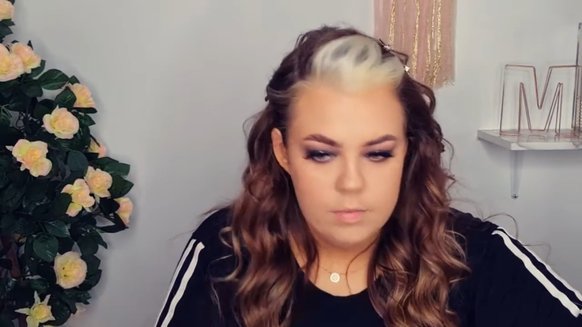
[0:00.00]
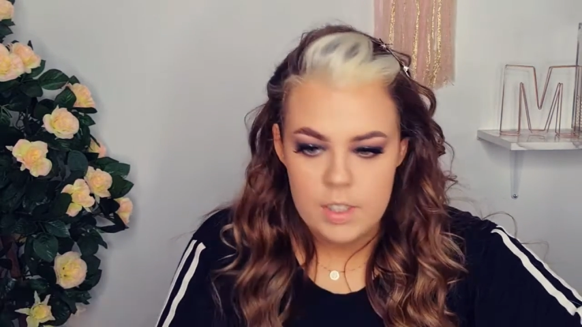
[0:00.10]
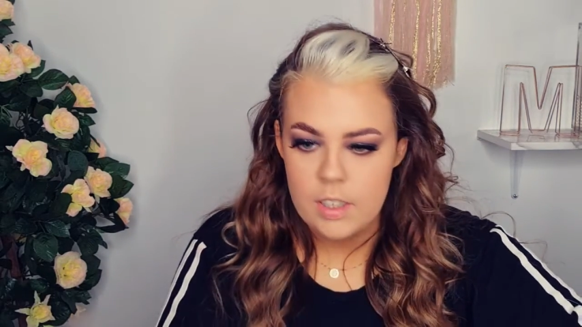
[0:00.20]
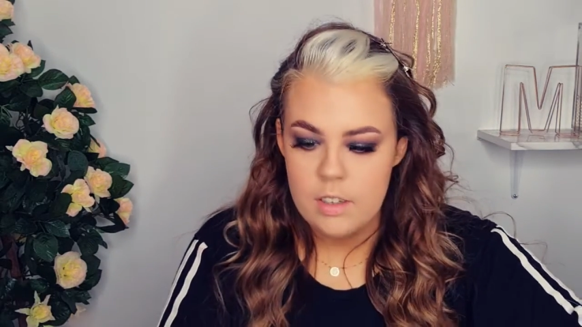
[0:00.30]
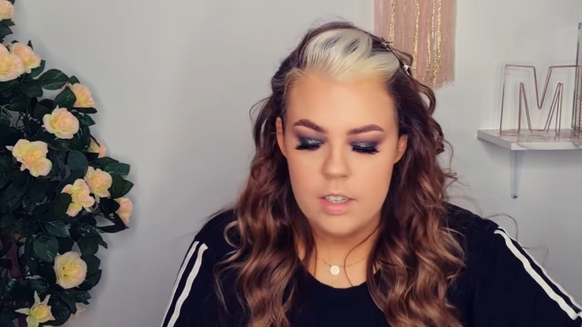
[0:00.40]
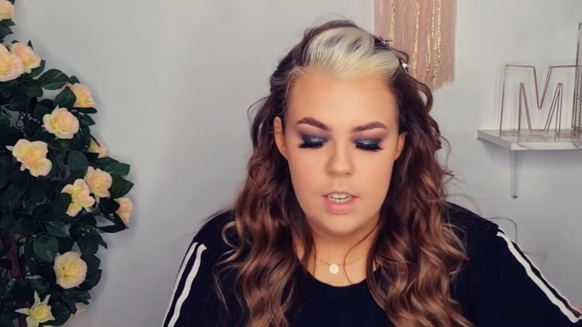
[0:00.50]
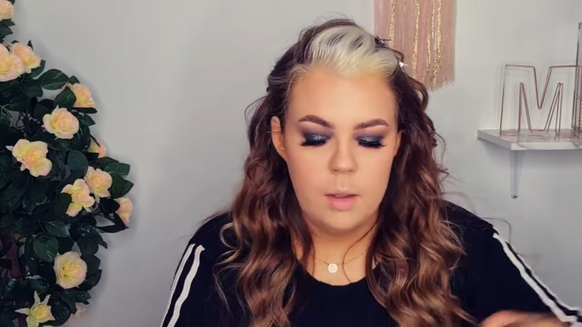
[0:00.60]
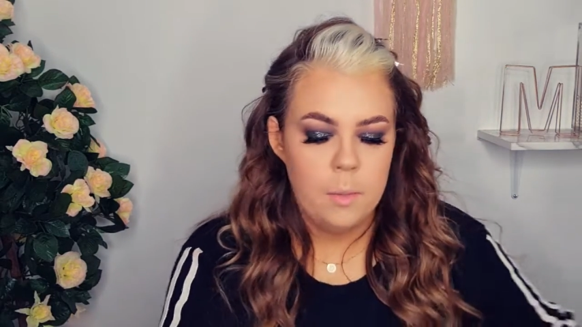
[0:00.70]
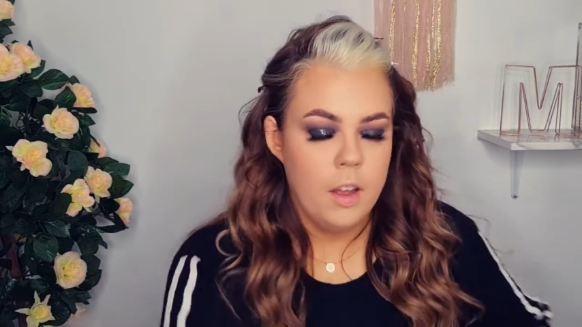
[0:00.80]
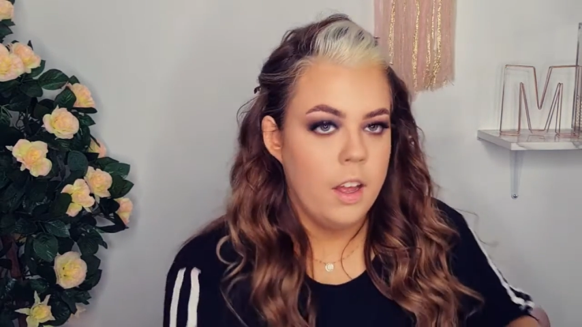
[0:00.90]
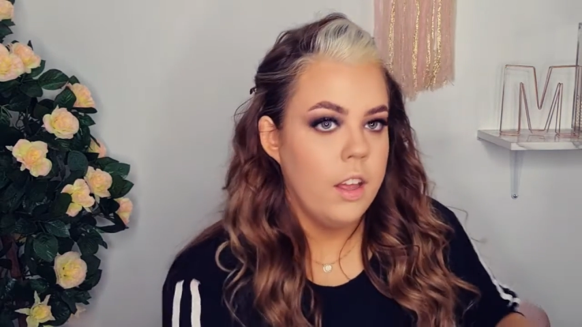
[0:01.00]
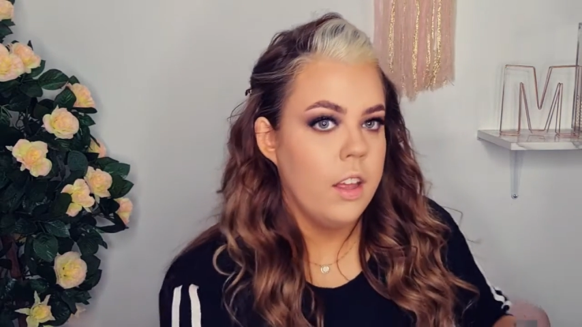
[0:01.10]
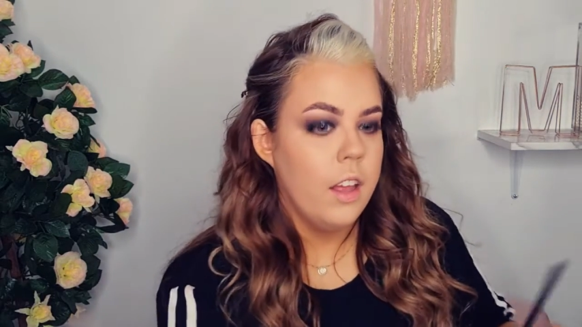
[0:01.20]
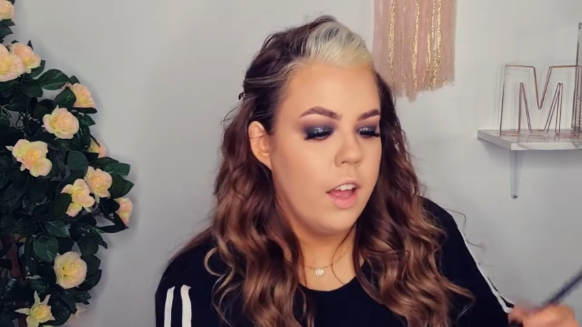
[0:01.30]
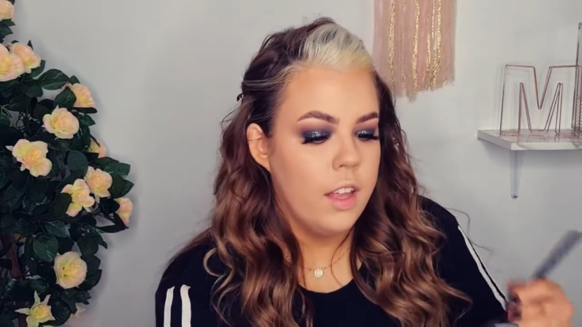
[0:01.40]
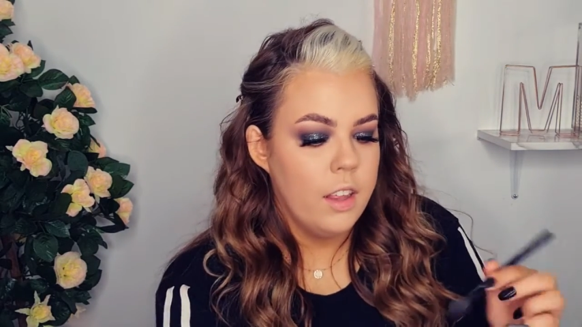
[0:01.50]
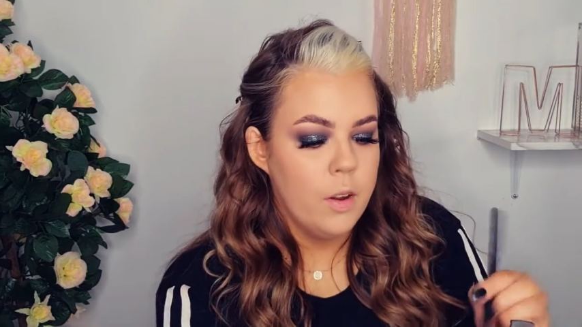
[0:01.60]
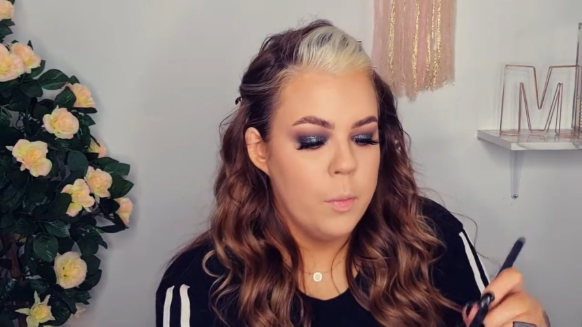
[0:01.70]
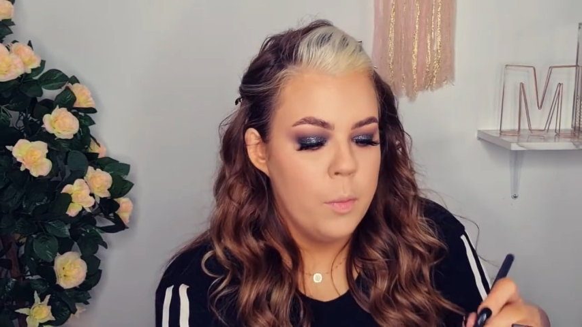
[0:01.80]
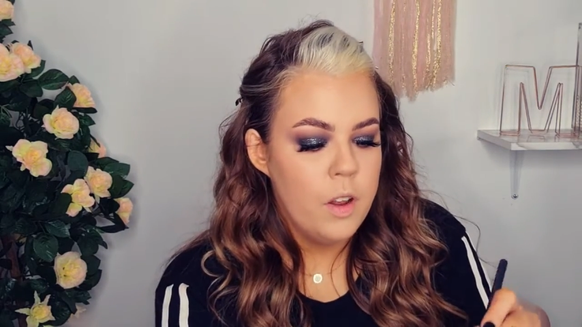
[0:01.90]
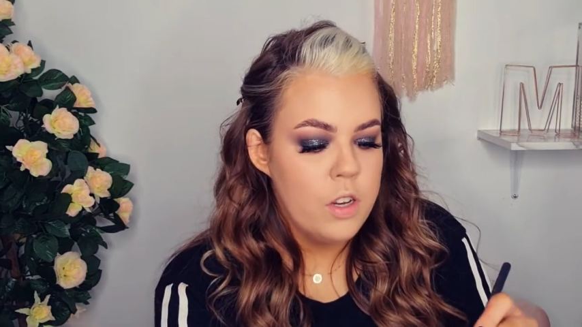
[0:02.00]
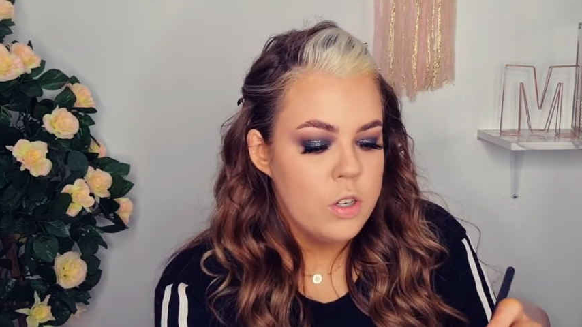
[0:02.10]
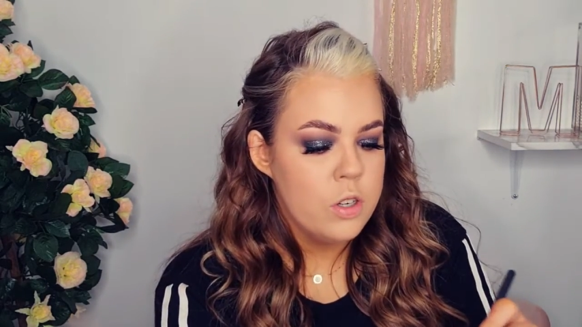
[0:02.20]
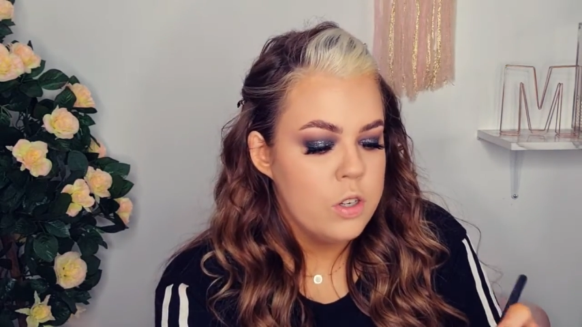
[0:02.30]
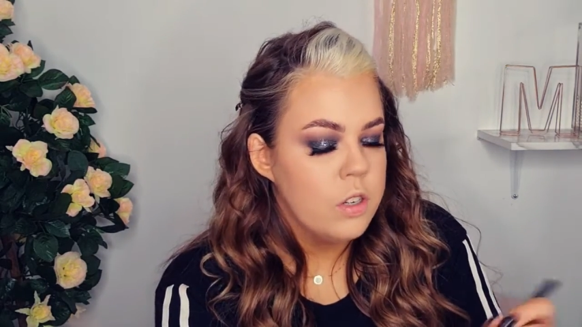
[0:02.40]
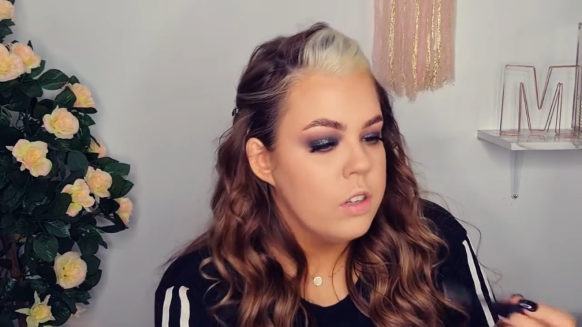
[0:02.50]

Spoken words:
Take my highlight brush.